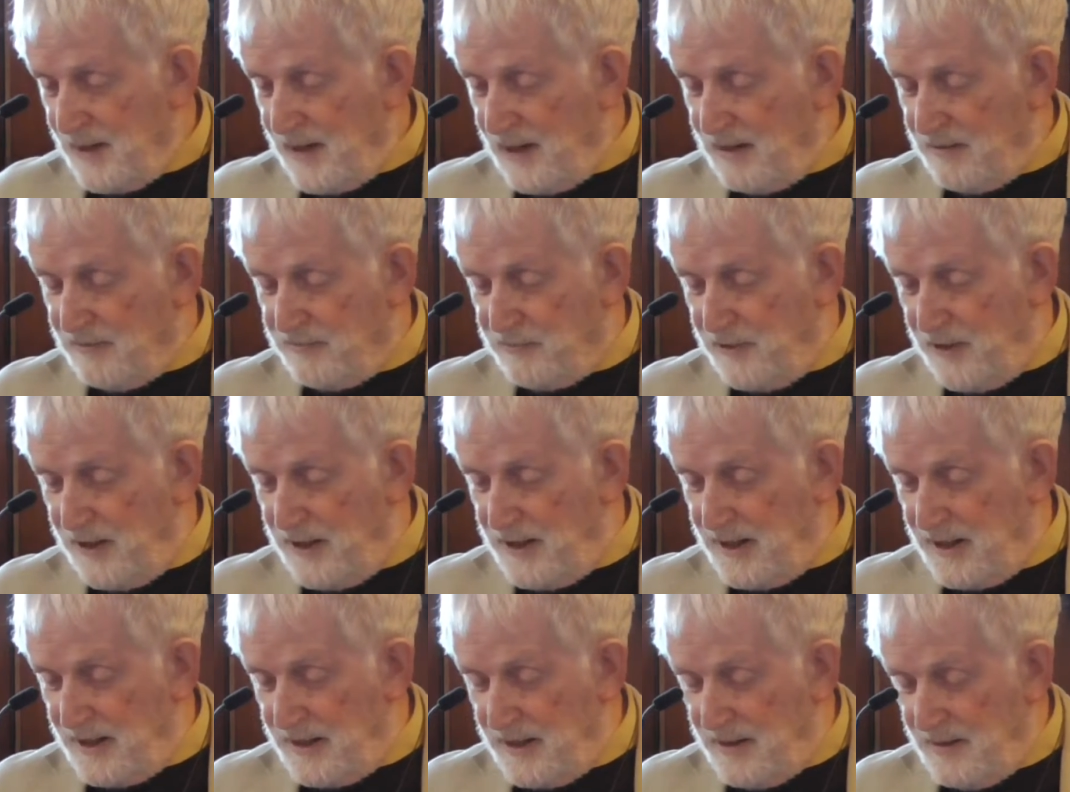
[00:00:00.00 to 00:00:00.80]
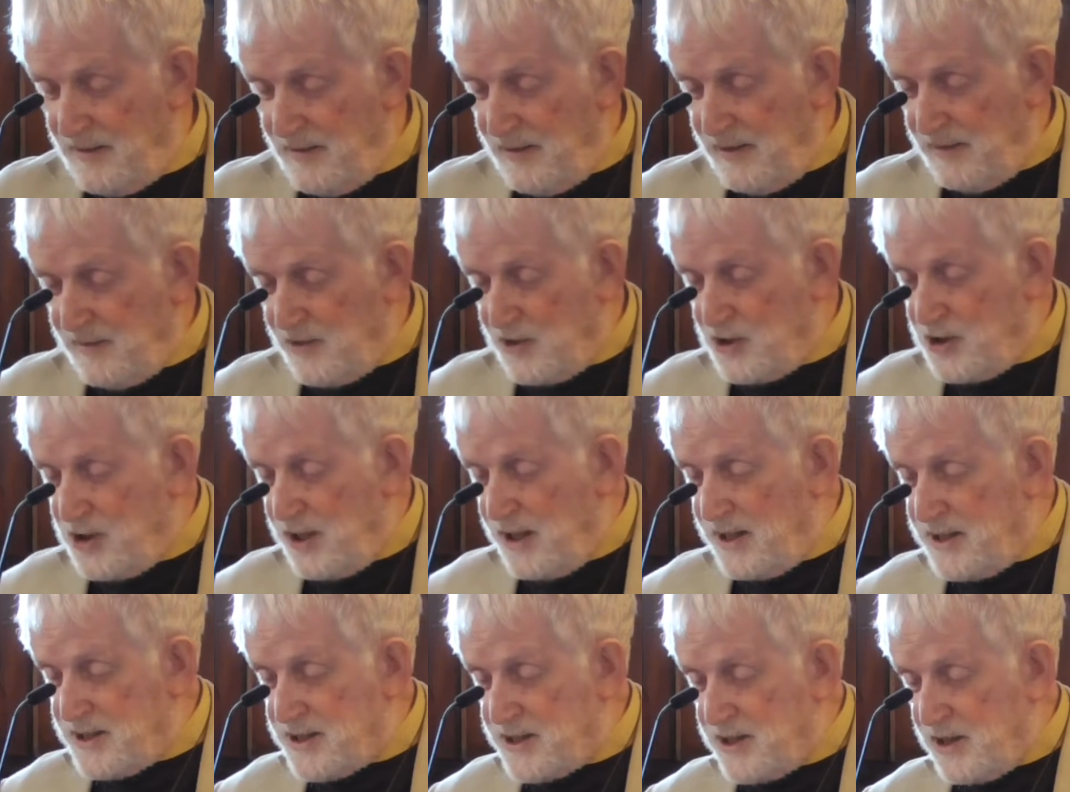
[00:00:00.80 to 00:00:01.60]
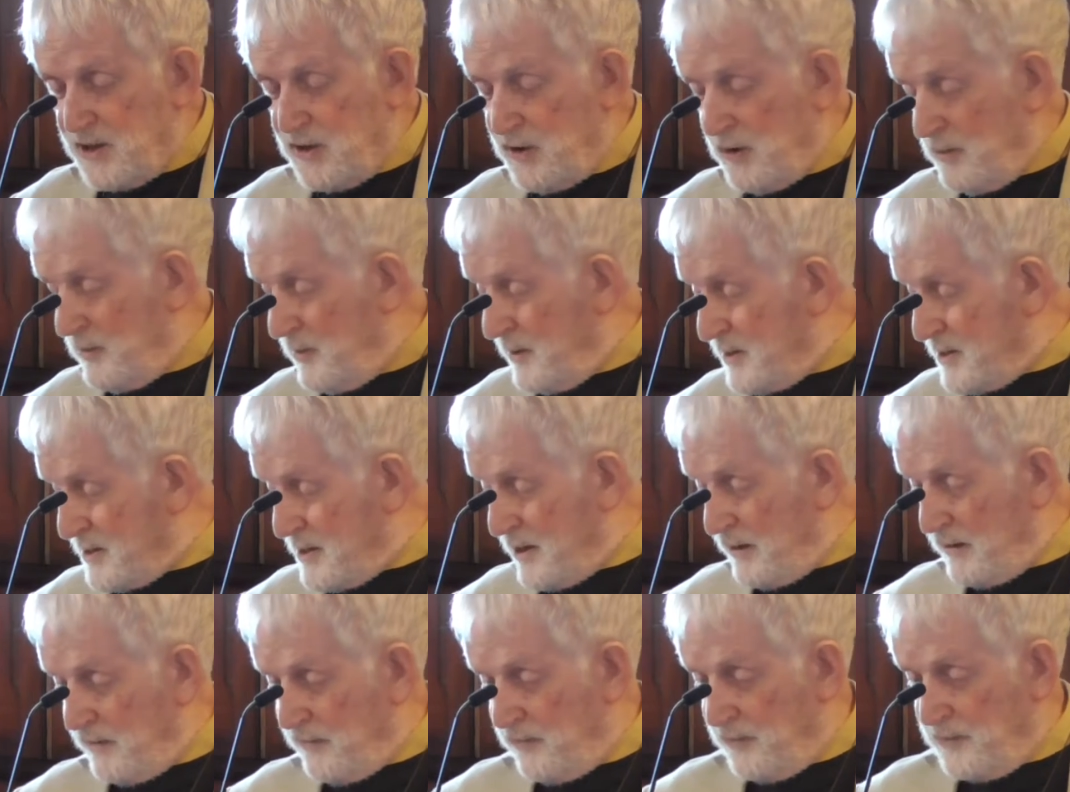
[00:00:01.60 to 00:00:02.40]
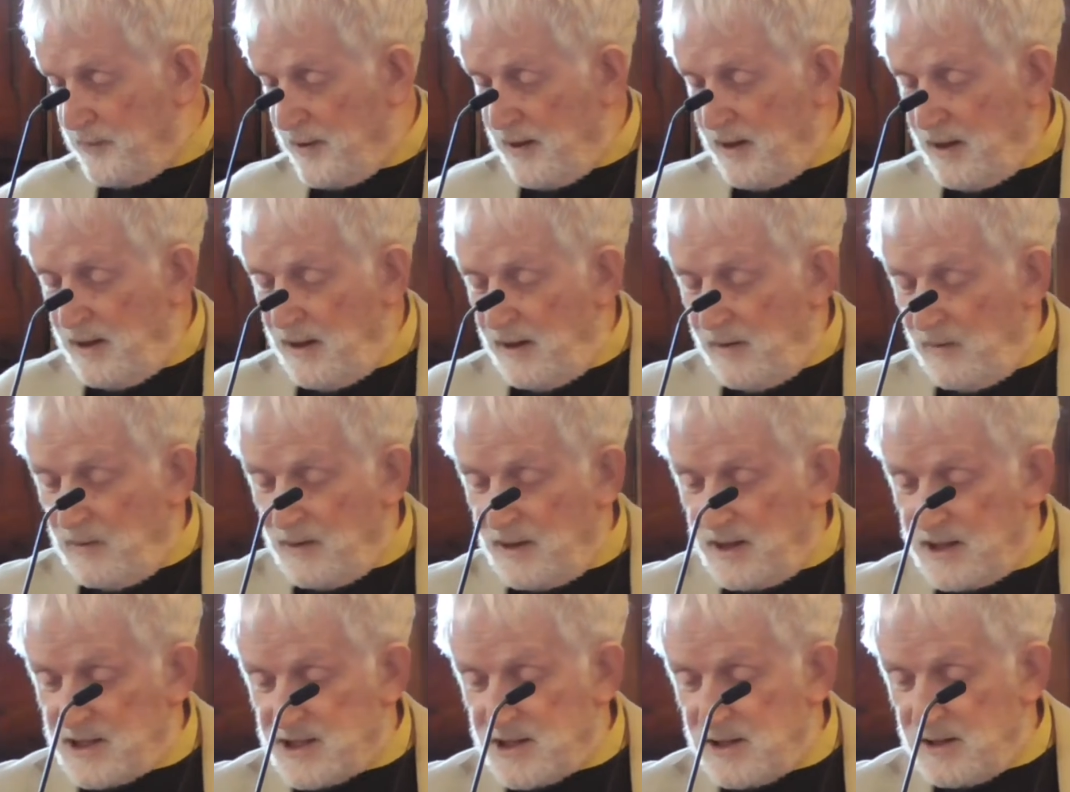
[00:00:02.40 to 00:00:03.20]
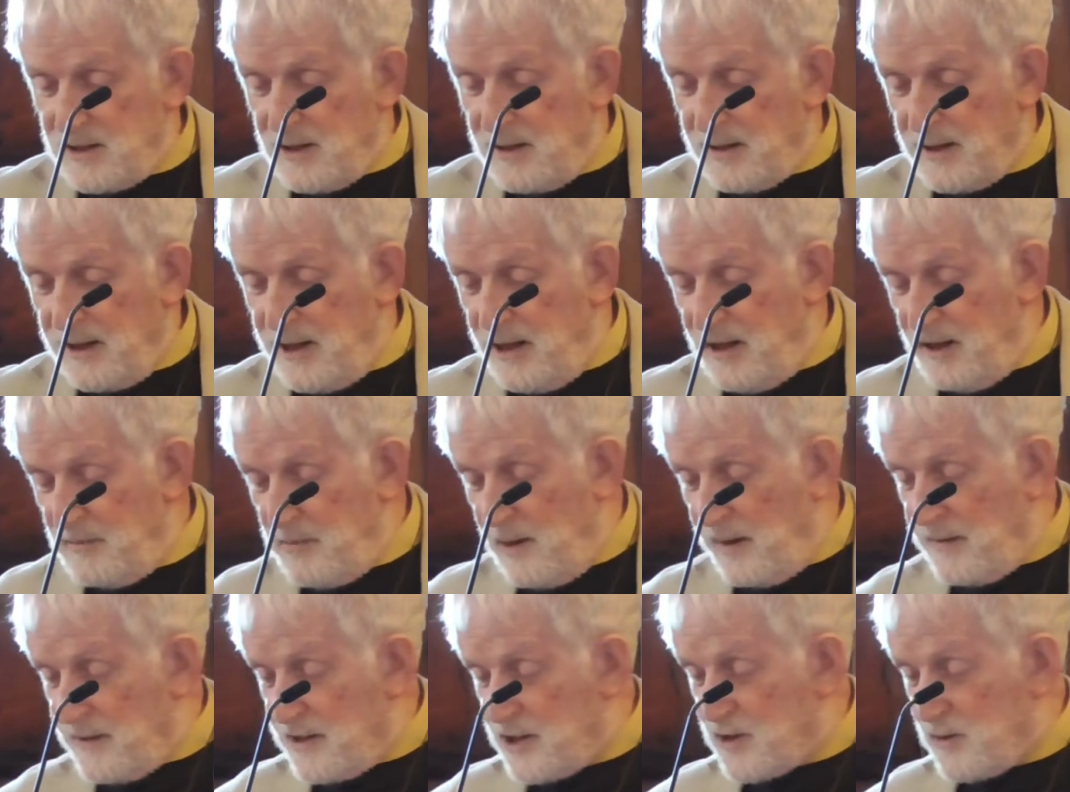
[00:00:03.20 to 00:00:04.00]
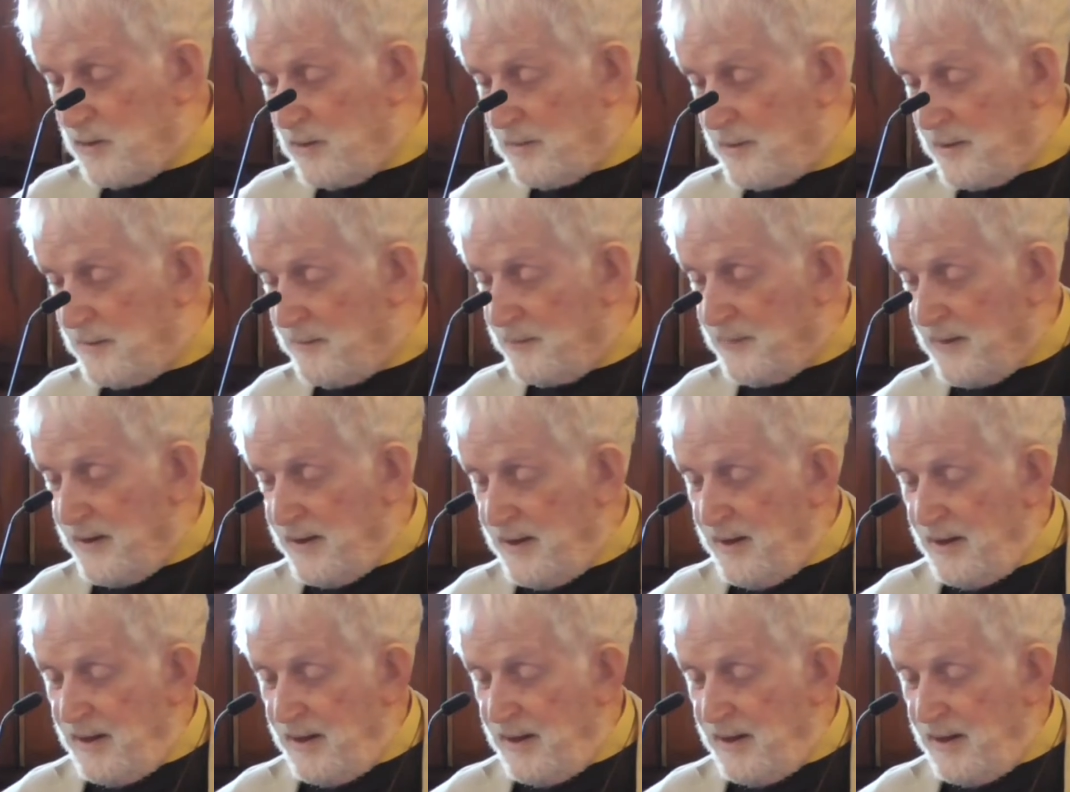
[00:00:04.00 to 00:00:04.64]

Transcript: And finally, the judge said to himself, "Well, I still don't care about this woman,